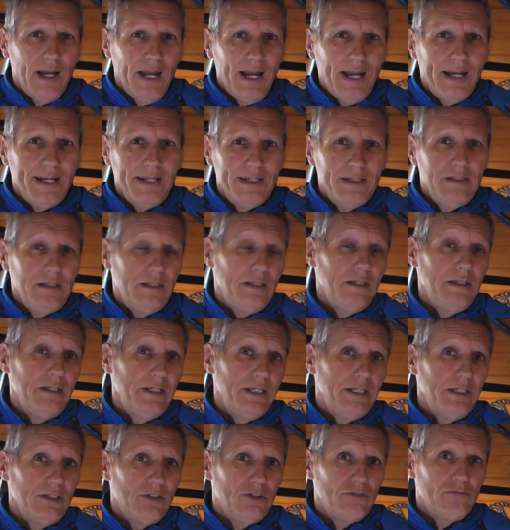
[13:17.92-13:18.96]
and that
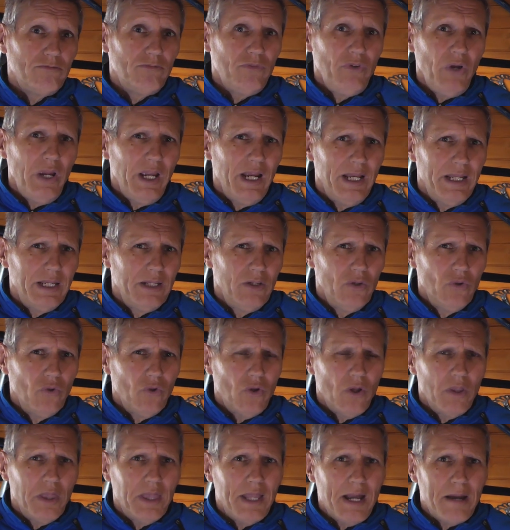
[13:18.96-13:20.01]
it's really
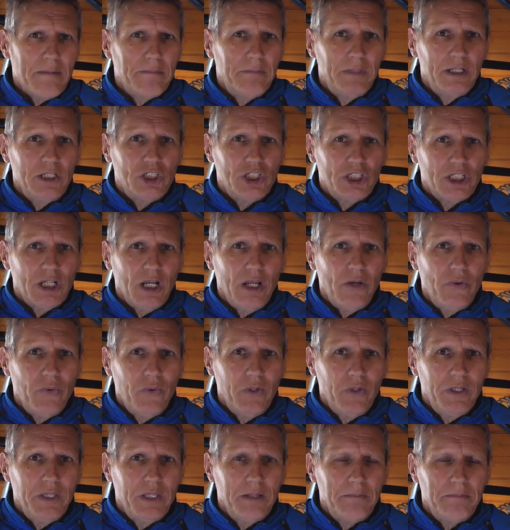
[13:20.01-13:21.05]
not that much
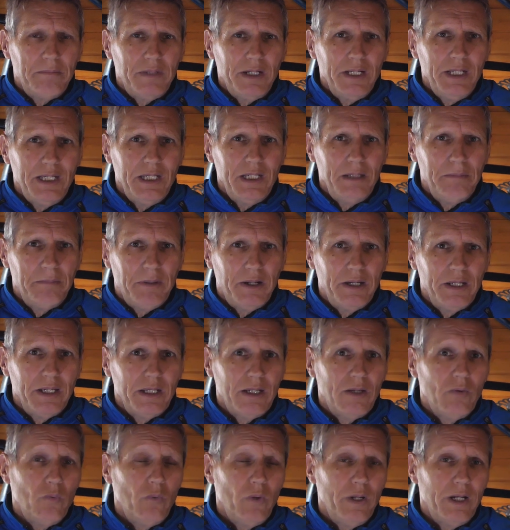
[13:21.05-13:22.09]
slower than my e-bike
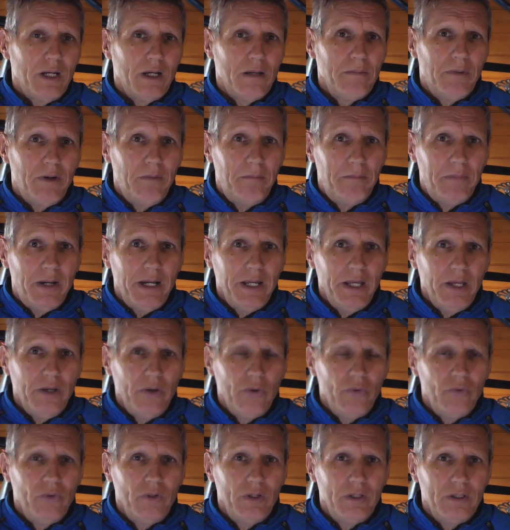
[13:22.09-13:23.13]
when I'm on my
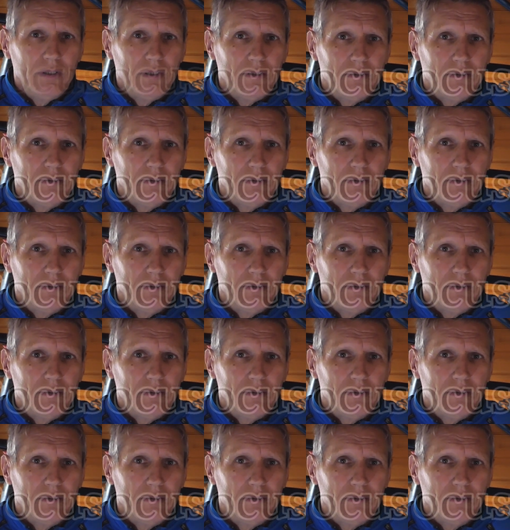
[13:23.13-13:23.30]
own.